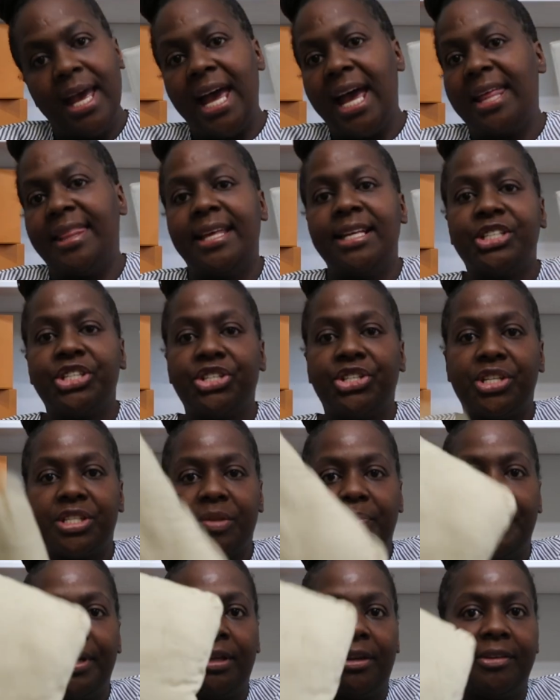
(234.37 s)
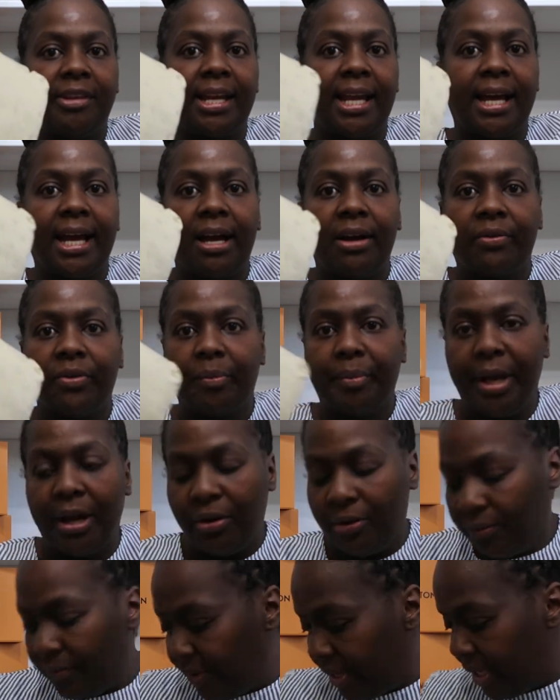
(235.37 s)
And this is just a pillow that I got from
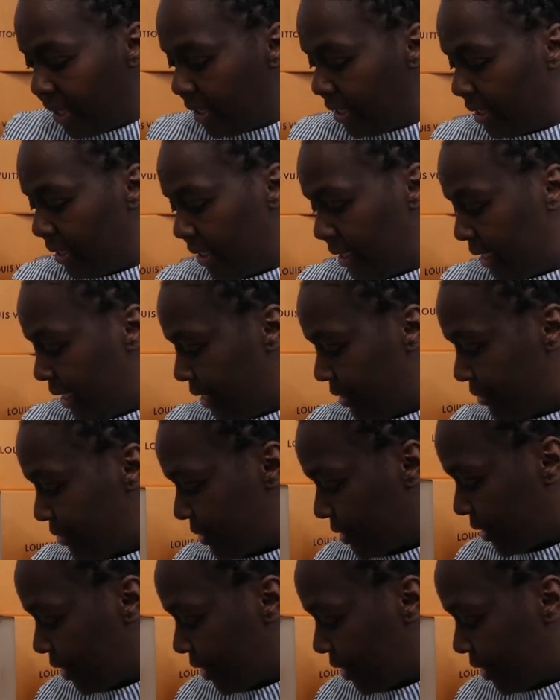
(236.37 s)
LV years